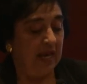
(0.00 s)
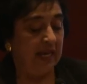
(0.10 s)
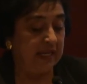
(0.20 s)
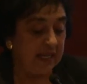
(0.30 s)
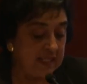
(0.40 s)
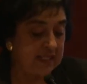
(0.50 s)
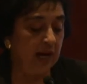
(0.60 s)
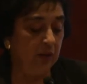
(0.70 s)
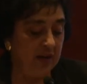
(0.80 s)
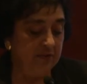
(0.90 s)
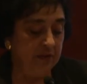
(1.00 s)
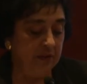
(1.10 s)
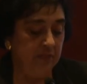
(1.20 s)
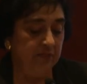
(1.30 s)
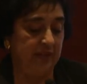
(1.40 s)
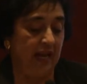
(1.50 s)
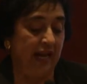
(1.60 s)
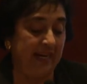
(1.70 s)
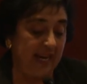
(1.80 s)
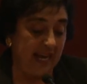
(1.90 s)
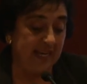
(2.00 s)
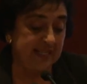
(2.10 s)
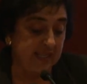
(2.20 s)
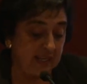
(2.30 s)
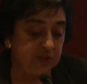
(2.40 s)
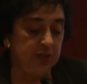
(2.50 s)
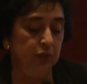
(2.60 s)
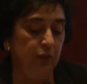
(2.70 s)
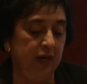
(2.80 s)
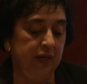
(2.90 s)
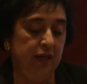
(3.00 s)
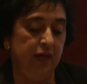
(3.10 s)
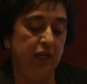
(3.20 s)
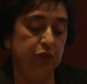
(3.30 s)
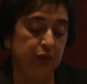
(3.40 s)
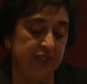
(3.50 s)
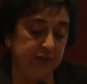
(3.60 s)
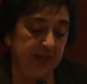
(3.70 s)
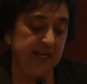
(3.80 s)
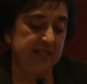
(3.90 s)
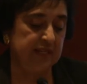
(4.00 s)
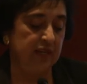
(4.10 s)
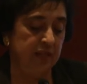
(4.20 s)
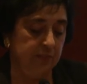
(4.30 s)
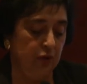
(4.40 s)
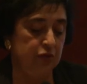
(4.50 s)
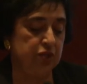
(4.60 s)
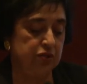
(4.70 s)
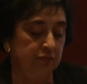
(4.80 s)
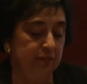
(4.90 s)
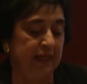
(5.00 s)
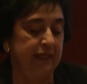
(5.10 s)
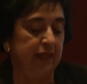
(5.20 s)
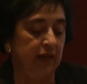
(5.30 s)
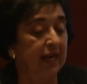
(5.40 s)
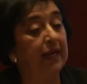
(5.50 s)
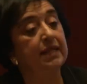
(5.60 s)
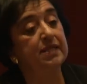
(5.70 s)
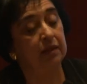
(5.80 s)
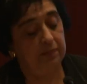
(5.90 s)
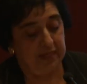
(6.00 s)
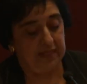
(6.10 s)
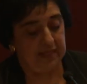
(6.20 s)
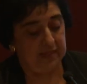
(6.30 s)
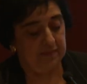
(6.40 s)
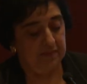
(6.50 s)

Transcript: It is, however, an essential one to address in the process of building a lasting peace.